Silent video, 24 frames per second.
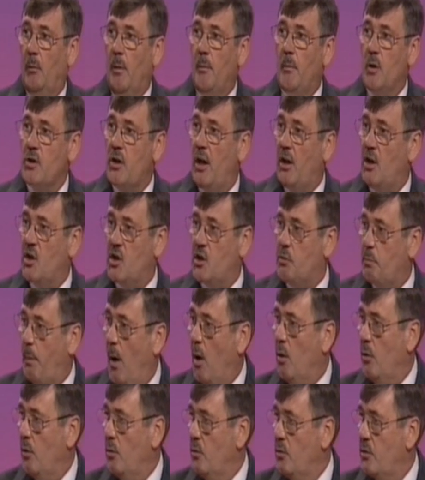We must
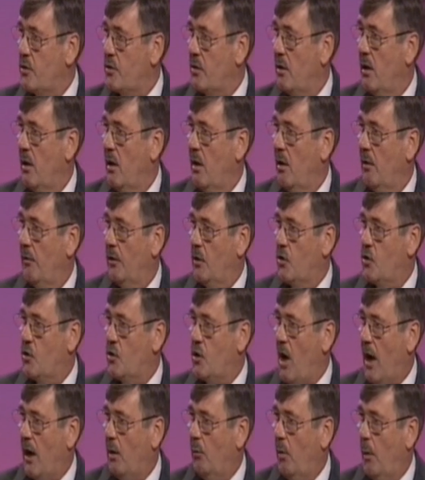expose the
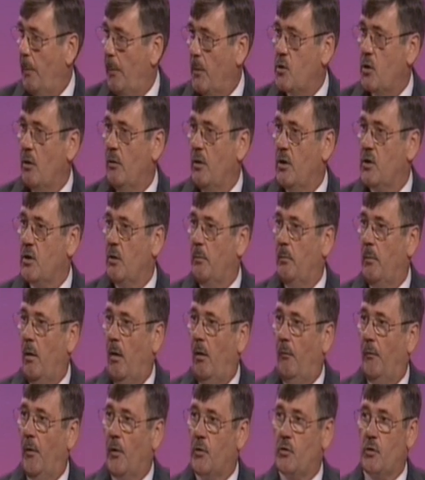shallow
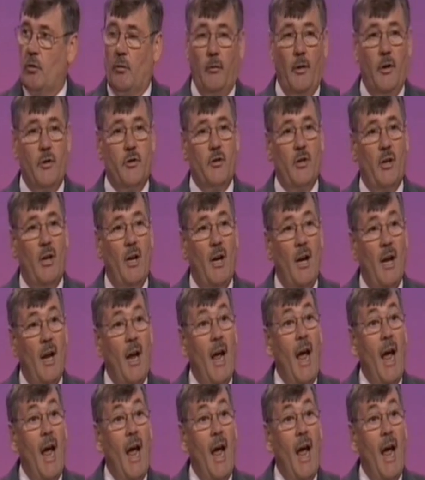opportunism of the Tories,